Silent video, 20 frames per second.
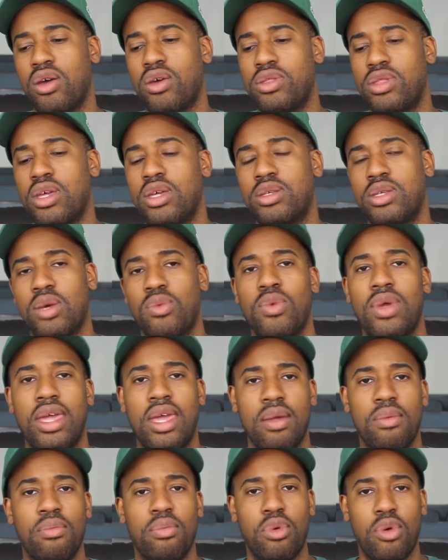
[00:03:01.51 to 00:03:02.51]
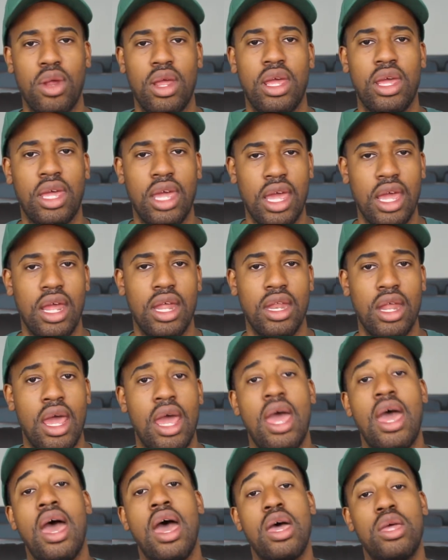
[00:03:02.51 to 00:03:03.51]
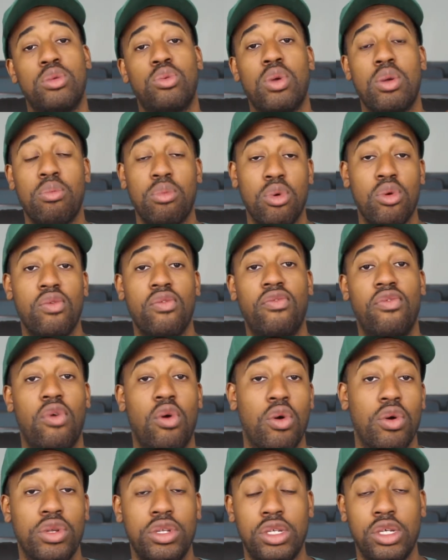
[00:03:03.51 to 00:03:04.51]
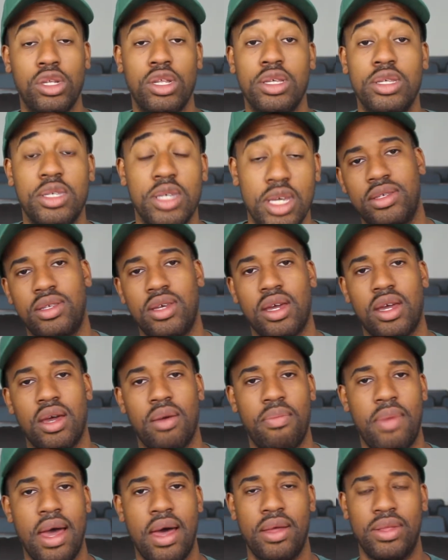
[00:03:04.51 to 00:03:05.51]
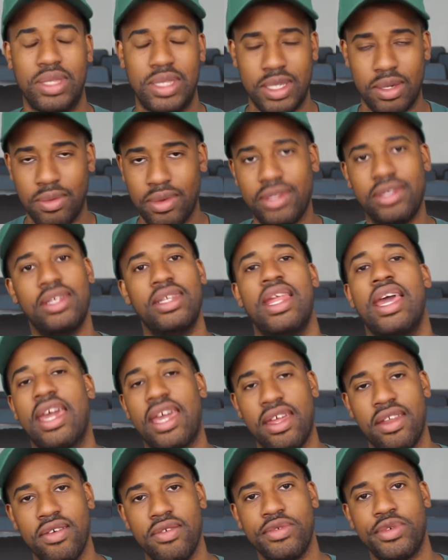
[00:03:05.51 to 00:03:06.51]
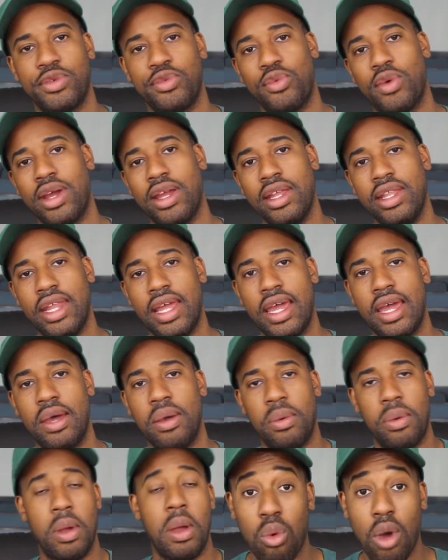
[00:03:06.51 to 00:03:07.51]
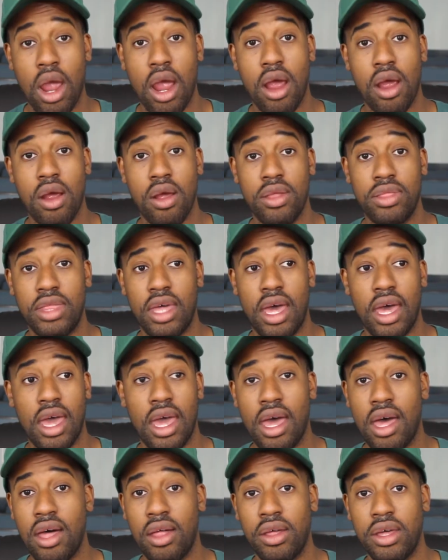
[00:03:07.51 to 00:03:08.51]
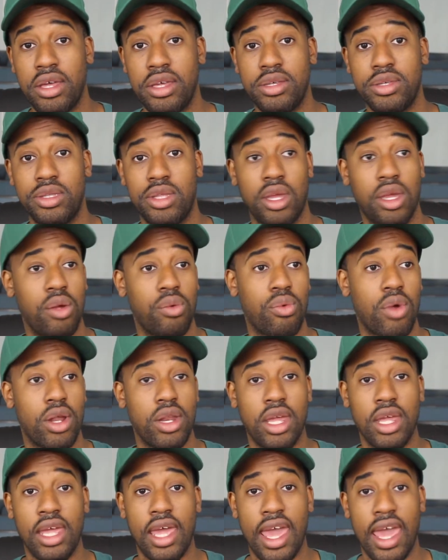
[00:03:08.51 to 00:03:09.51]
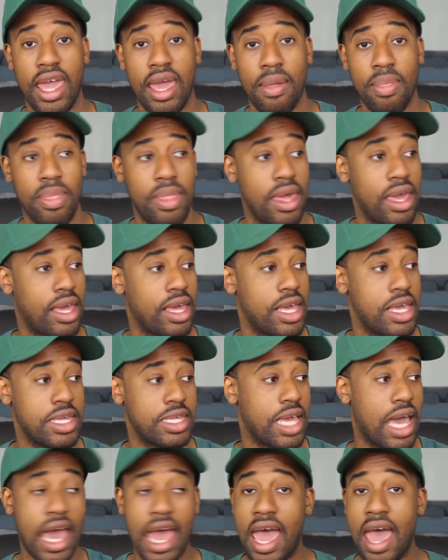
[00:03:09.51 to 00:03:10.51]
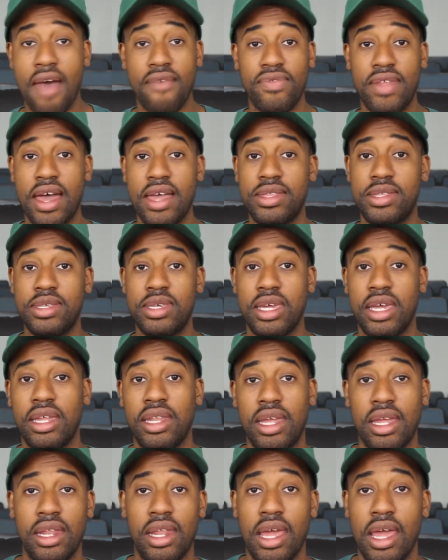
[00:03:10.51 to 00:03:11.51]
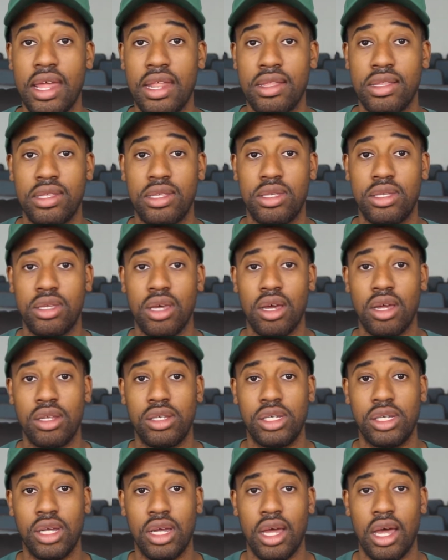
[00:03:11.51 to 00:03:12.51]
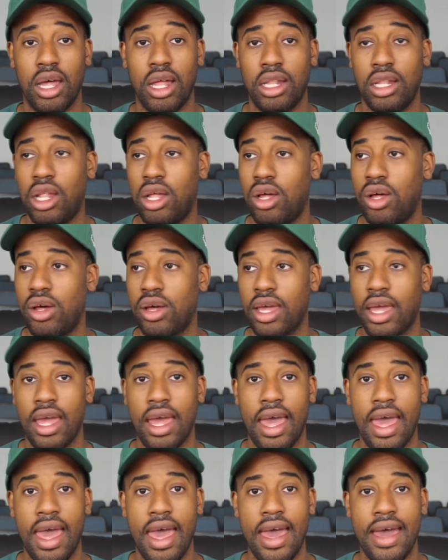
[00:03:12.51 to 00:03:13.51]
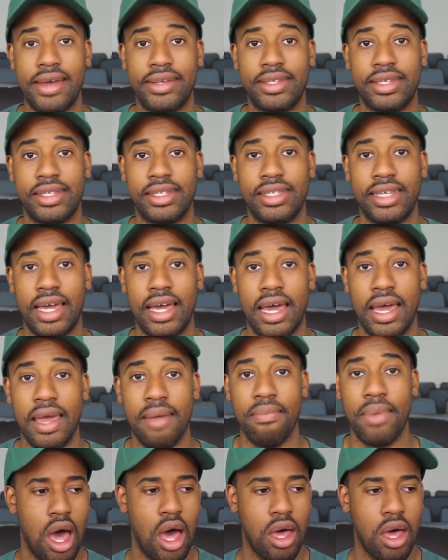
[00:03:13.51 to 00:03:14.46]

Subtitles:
good things that we can bring in as we move forward to the season. Let's talk about some of the negatives right now. Where the hell is the running game? Because I have not seen it in such a long ass time.